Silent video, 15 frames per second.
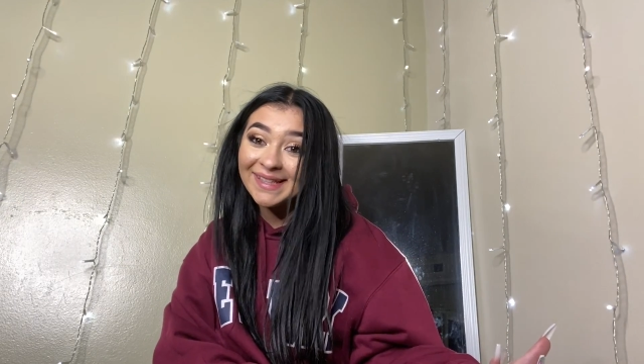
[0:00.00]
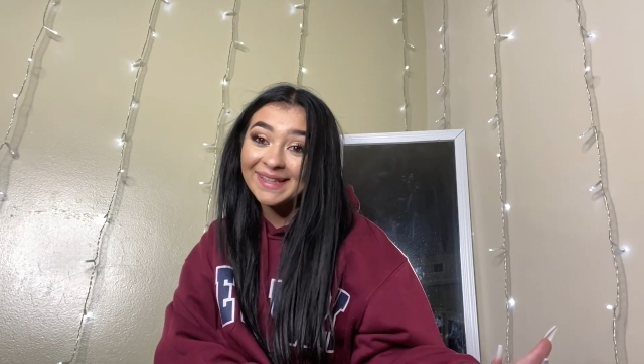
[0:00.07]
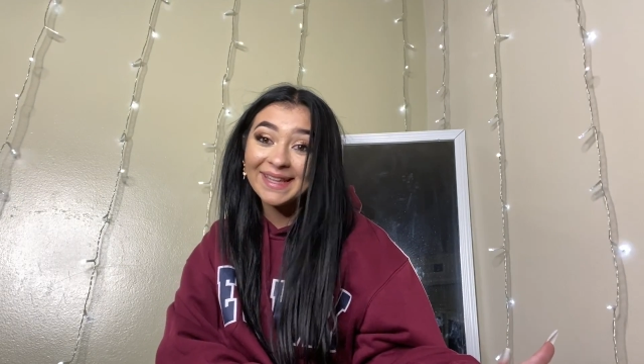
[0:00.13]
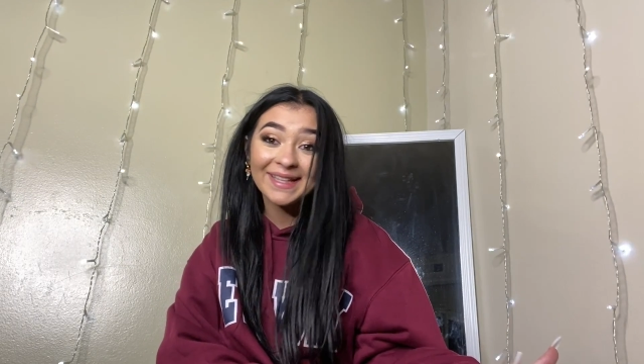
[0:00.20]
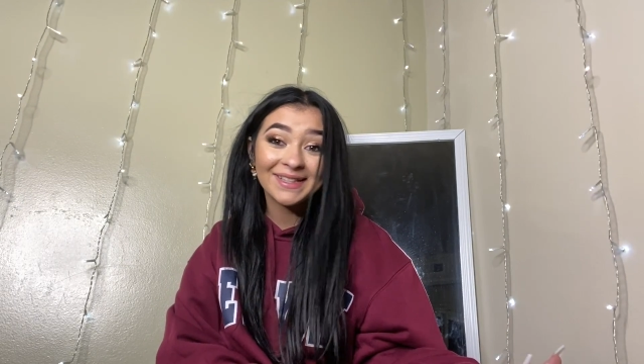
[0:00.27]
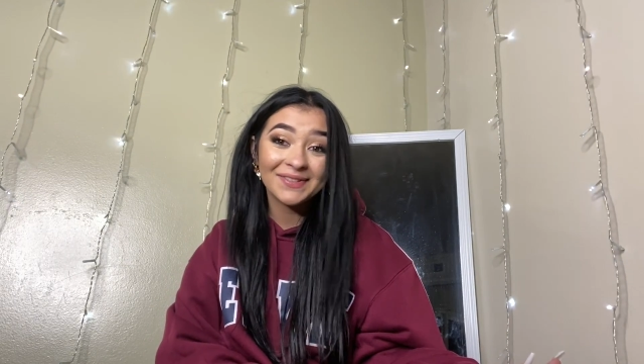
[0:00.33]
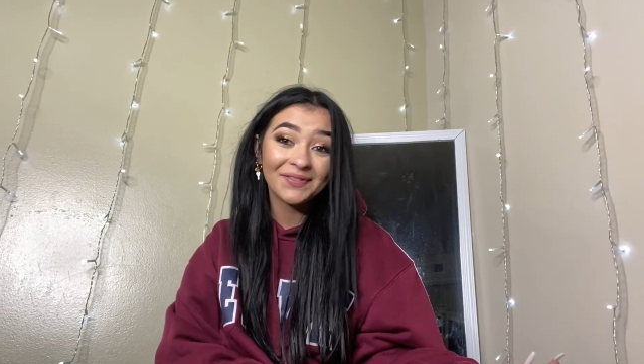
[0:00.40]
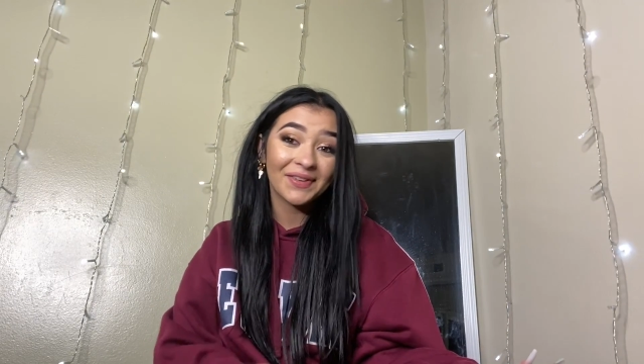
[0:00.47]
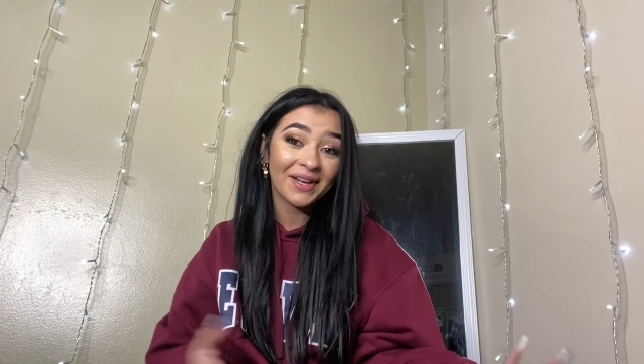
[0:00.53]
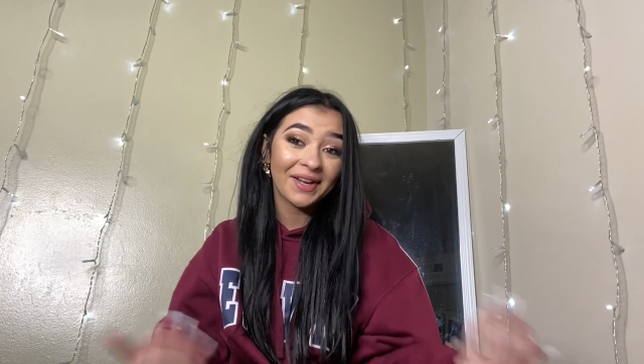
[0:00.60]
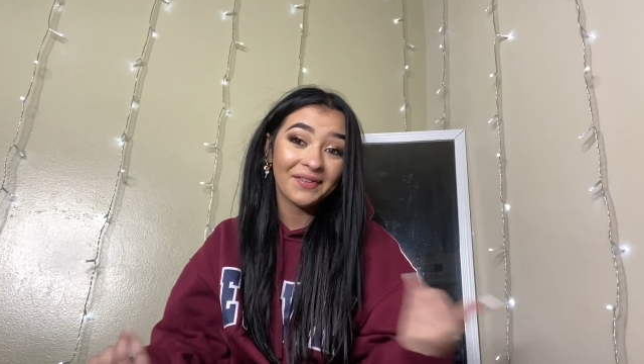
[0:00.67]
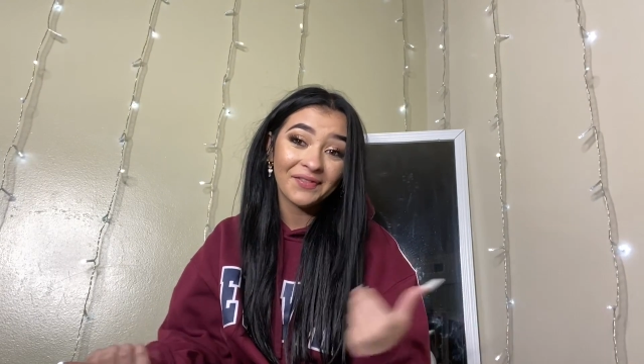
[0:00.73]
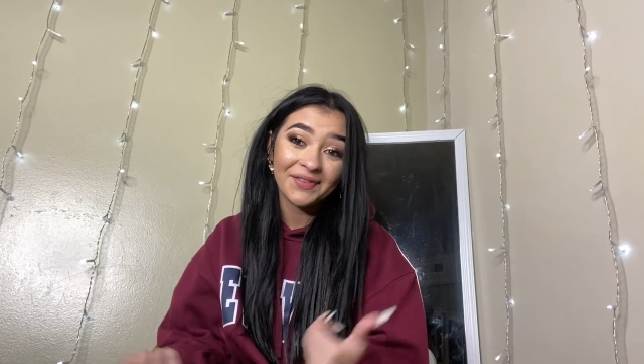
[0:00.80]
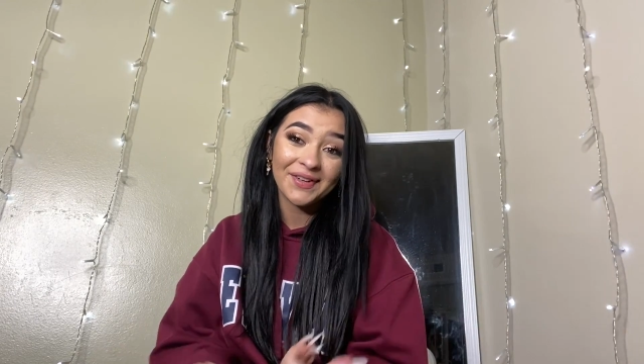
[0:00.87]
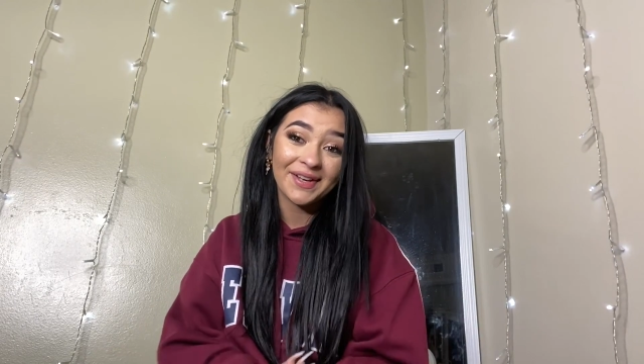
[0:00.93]
That's
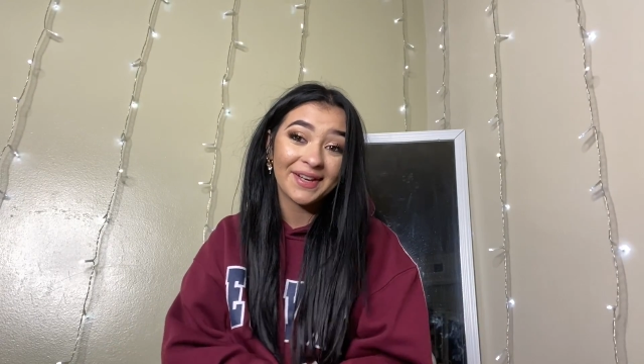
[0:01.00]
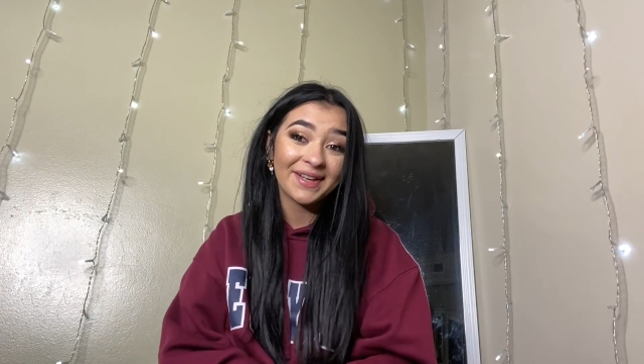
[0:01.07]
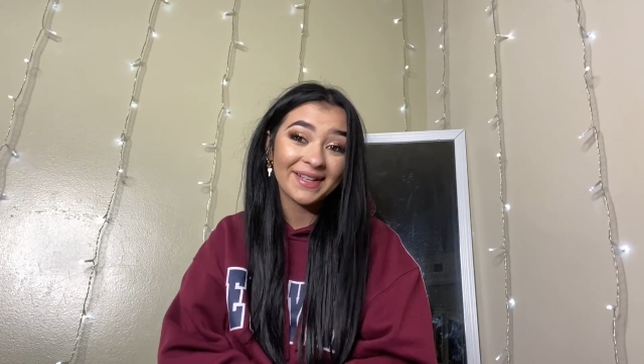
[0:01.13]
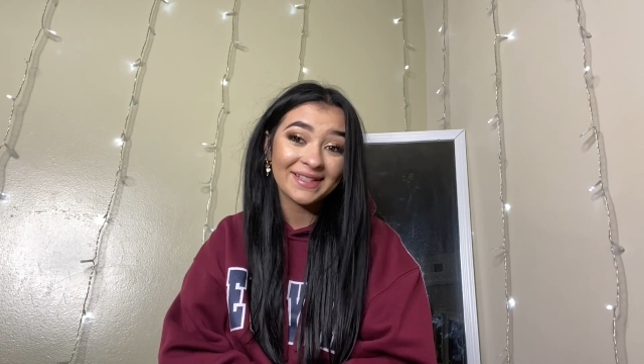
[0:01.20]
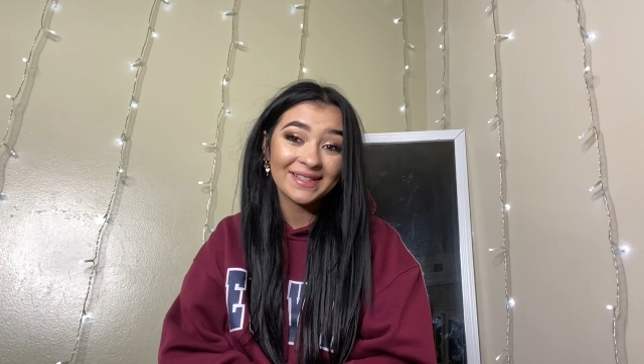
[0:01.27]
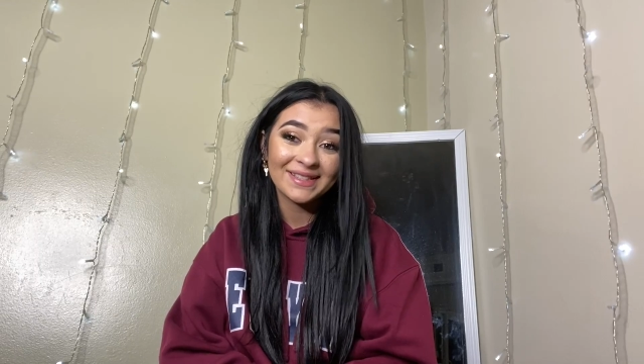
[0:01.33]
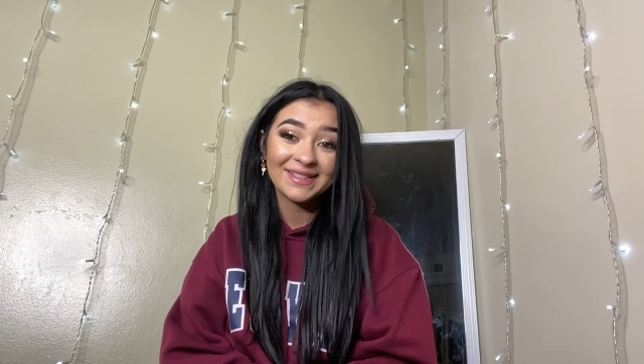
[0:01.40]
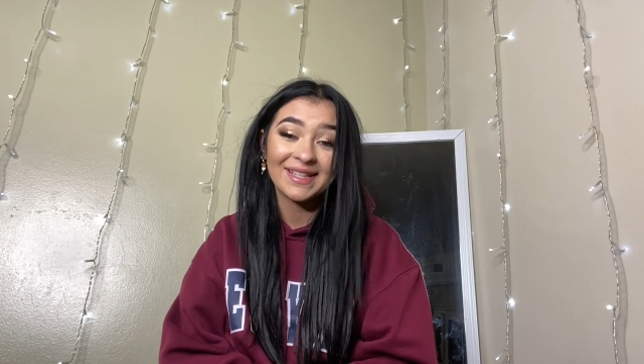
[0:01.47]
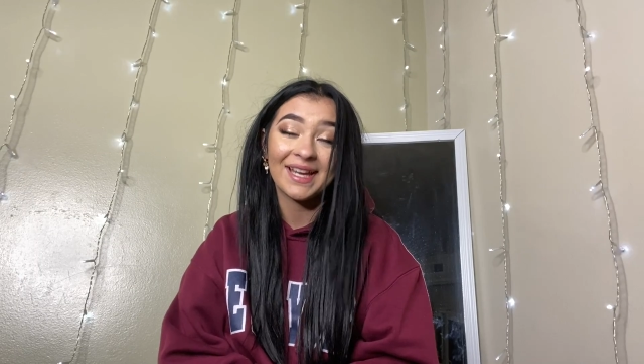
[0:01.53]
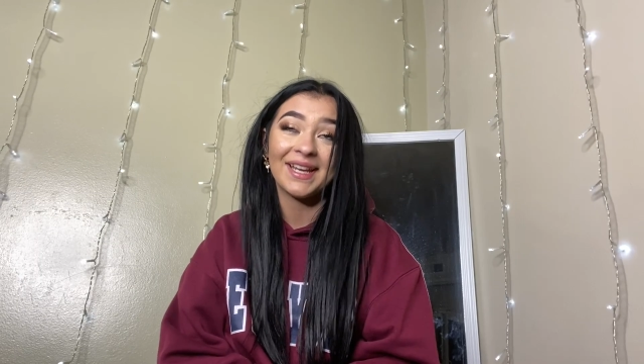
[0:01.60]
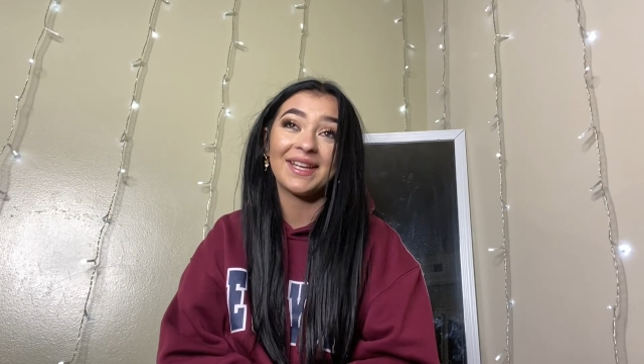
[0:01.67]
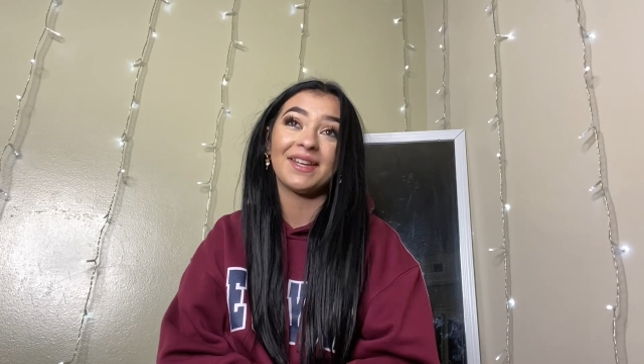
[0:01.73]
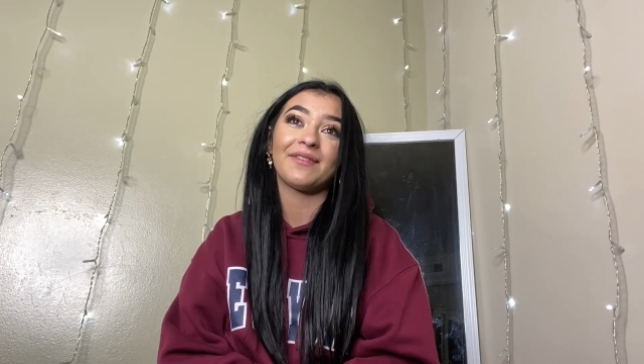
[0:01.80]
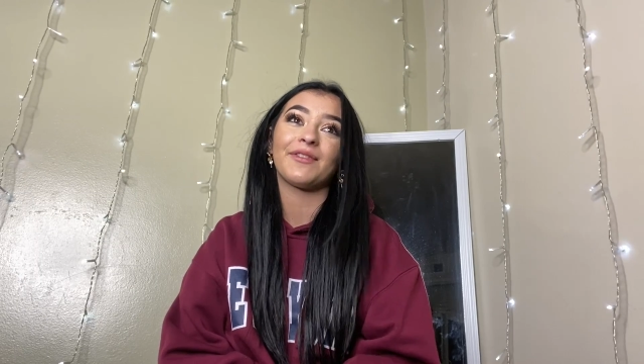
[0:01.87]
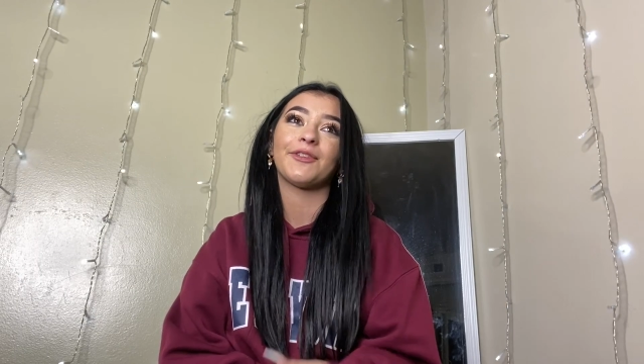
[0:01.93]
very, very
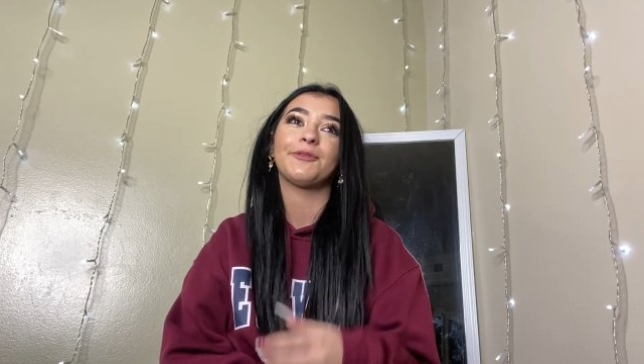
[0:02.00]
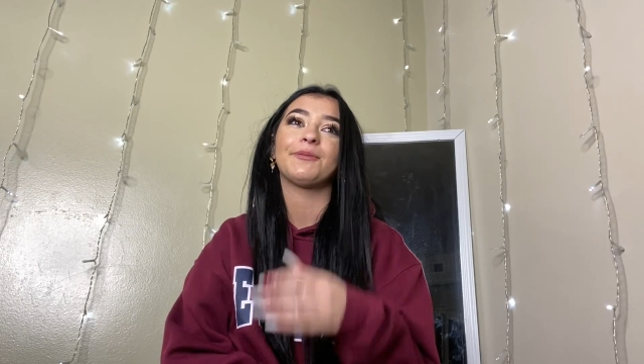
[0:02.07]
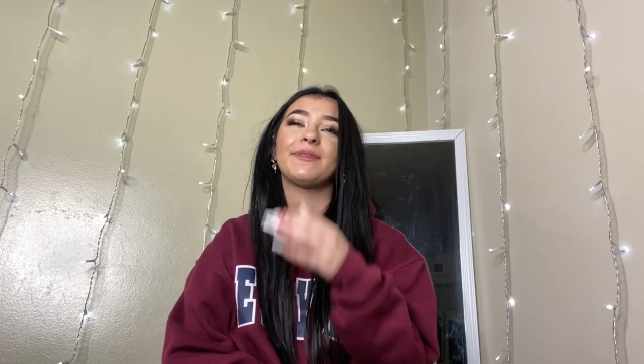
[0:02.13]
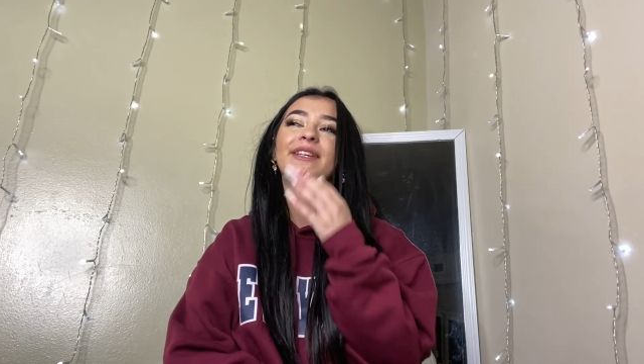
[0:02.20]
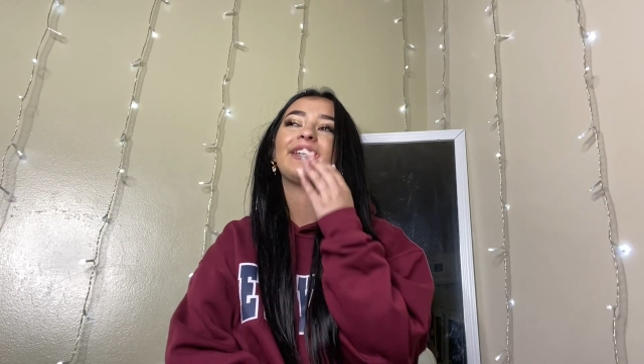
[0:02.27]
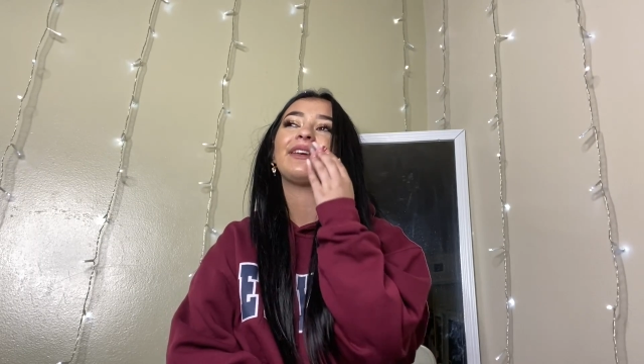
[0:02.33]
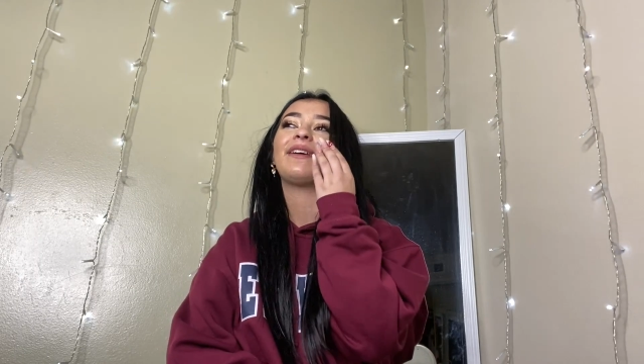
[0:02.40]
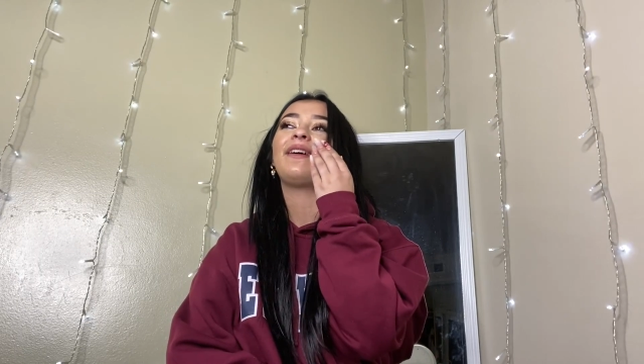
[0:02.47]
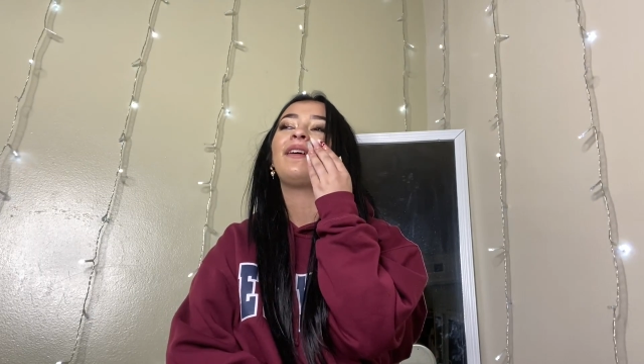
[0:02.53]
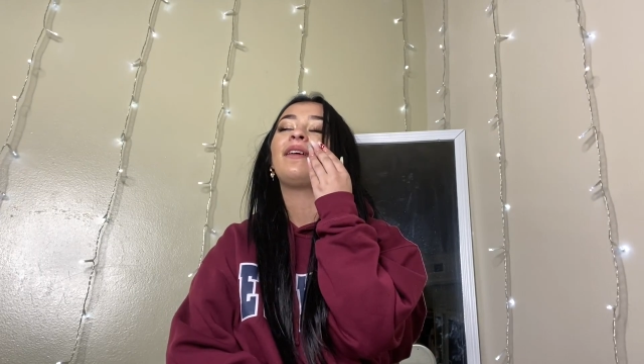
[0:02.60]
exciting for me.